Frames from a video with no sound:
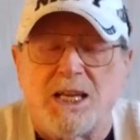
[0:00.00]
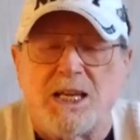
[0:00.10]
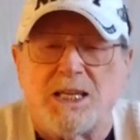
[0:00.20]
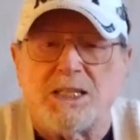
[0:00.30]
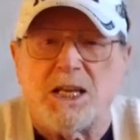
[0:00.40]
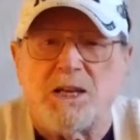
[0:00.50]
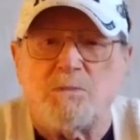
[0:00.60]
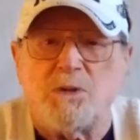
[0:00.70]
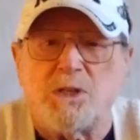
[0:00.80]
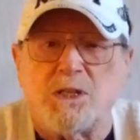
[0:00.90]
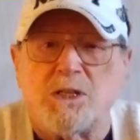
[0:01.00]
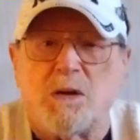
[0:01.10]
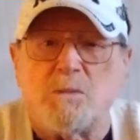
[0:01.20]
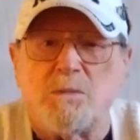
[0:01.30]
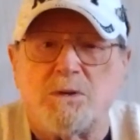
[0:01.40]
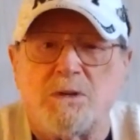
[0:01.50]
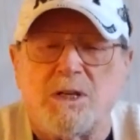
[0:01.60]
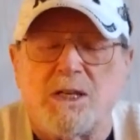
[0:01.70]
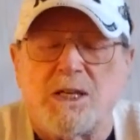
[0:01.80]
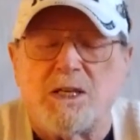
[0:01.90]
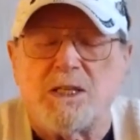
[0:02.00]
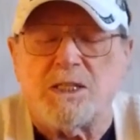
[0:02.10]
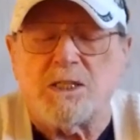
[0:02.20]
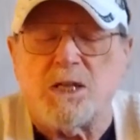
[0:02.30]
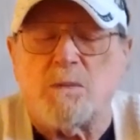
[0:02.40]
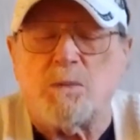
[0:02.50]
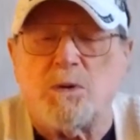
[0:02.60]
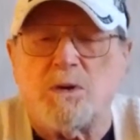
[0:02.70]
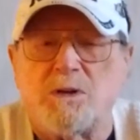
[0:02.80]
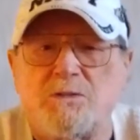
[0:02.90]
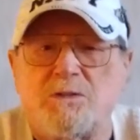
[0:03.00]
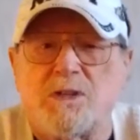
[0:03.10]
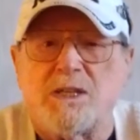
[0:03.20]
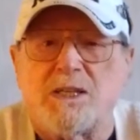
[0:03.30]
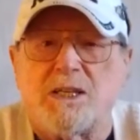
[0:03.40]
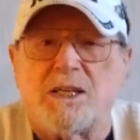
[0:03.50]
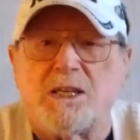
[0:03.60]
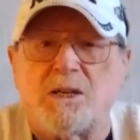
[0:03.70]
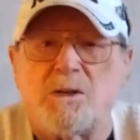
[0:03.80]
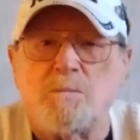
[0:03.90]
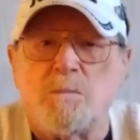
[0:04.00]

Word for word: and I've been a number in a number of uh,